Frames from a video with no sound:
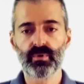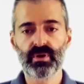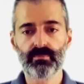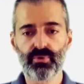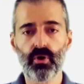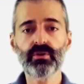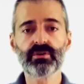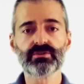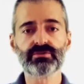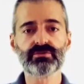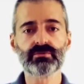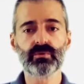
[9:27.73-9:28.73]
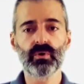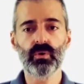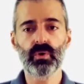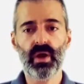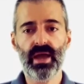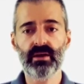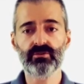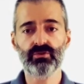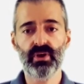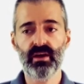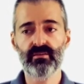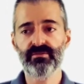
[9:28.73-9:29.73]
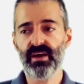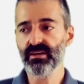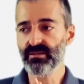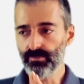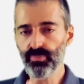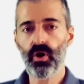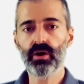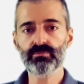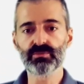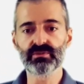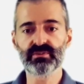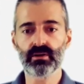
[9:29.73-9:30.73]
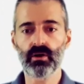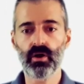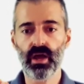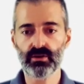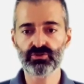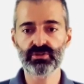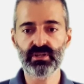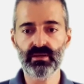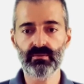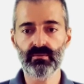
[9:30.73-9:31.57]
Brokers had to have a department that are actually,